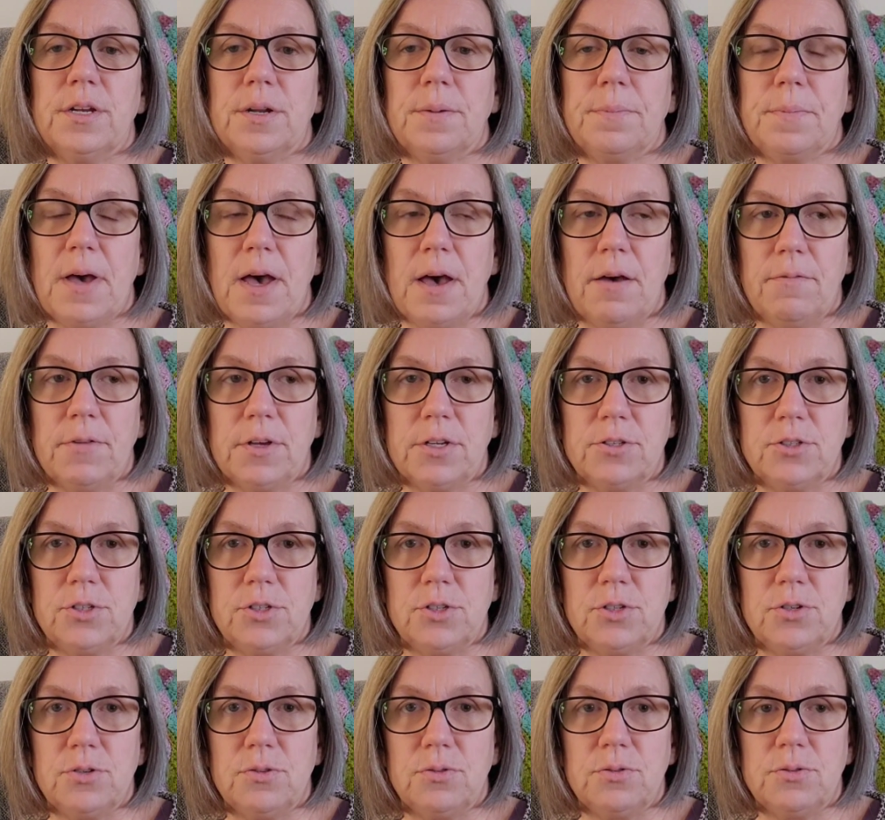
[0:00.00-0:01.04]
up having
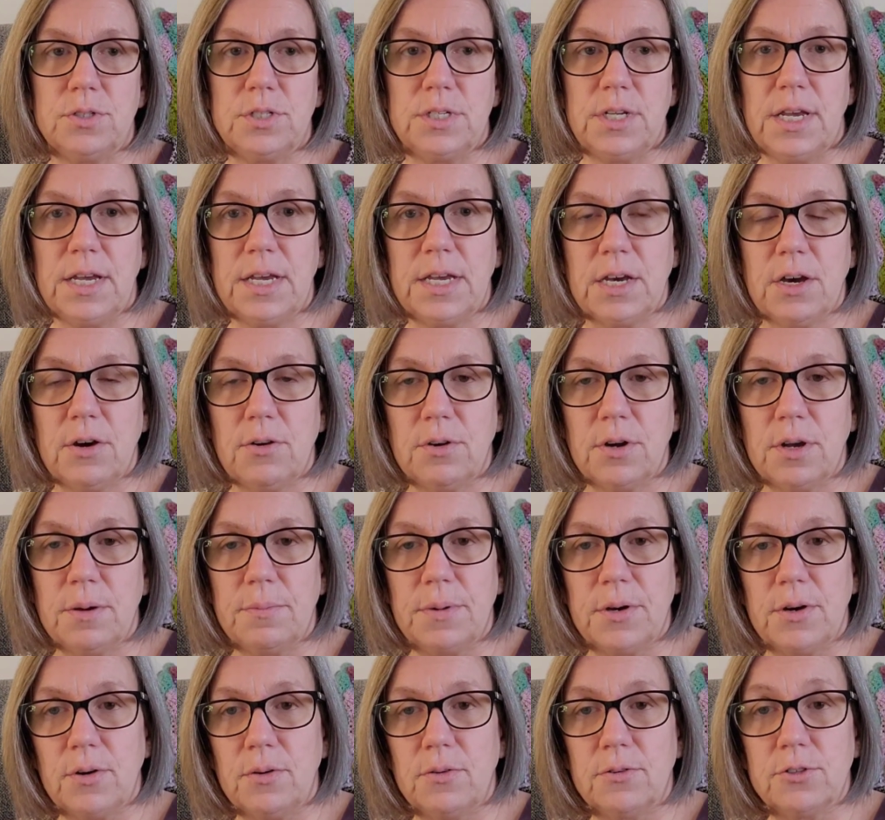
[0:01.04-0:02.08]
to take out
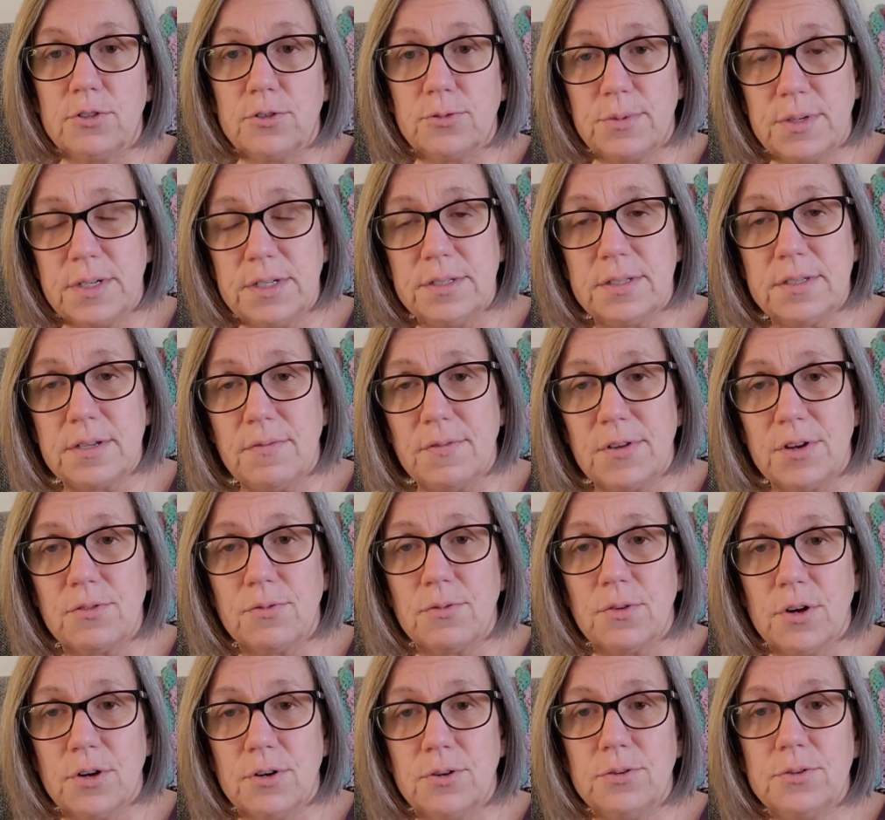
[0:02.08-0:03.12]
about 27
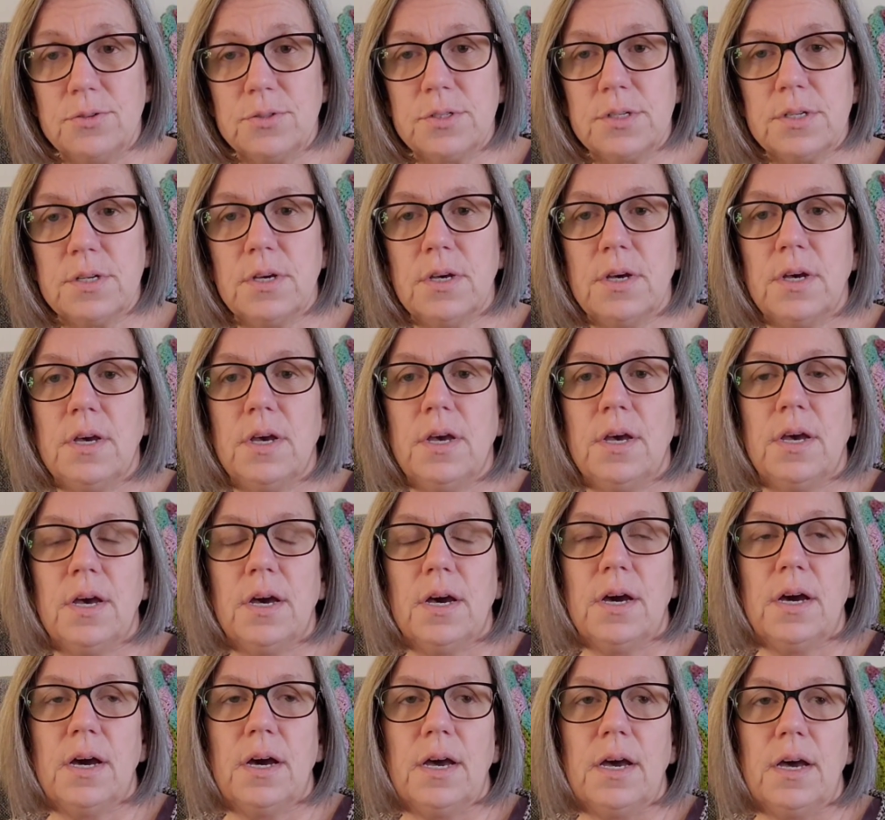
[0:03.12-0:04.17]
rows,
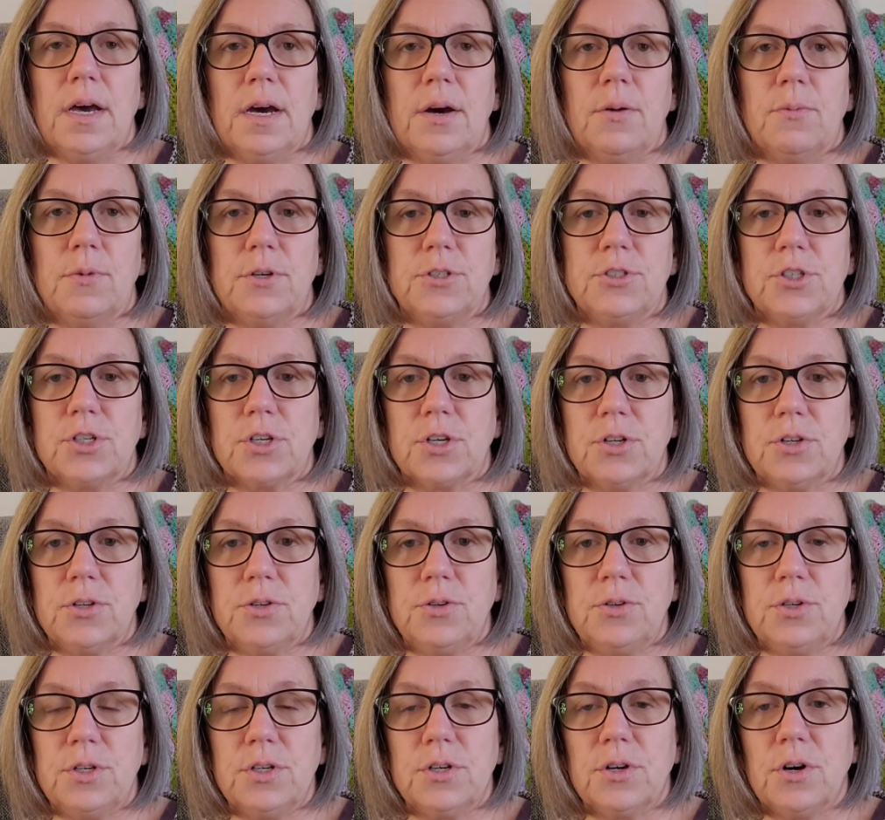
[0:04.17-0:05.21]
which
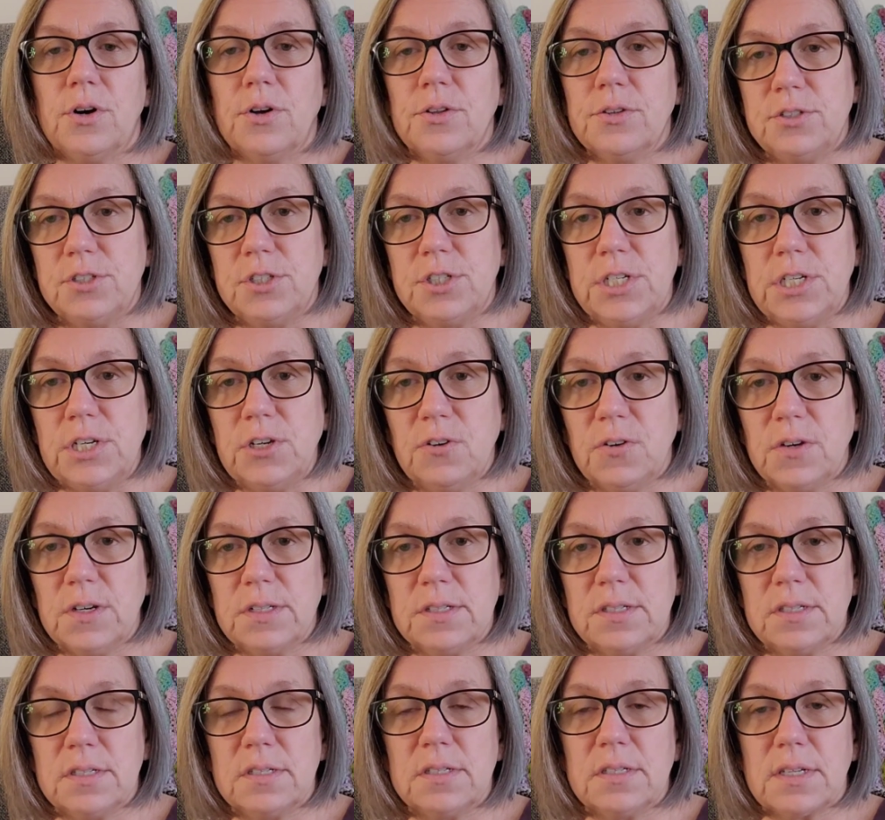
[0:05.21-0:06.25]
included all the
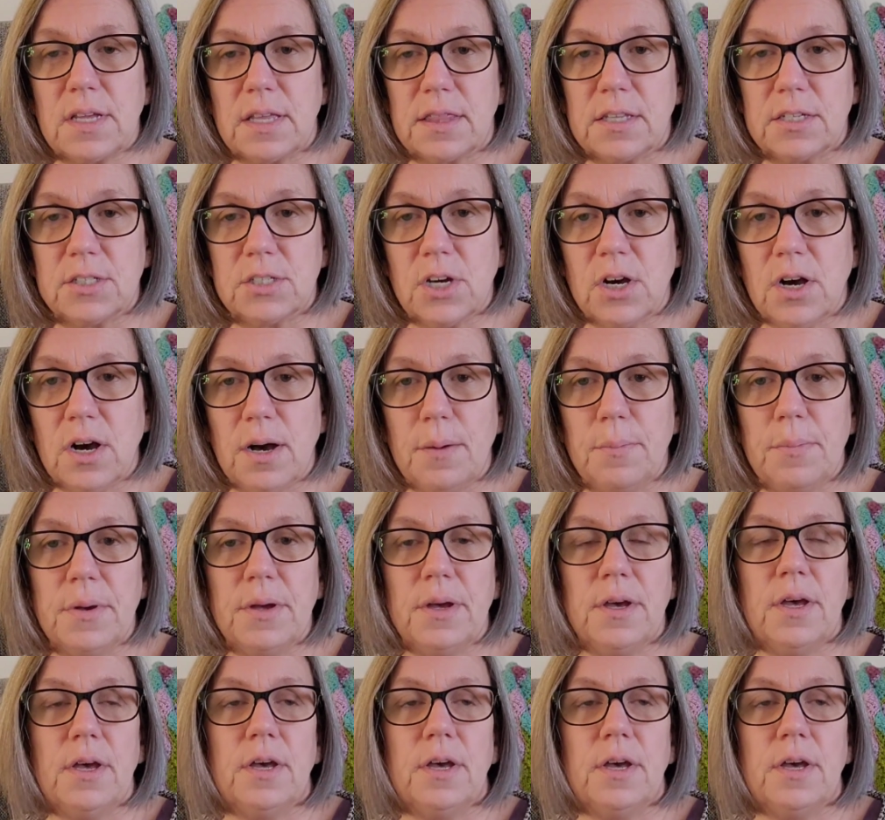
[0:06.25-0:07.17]
decreases at the top.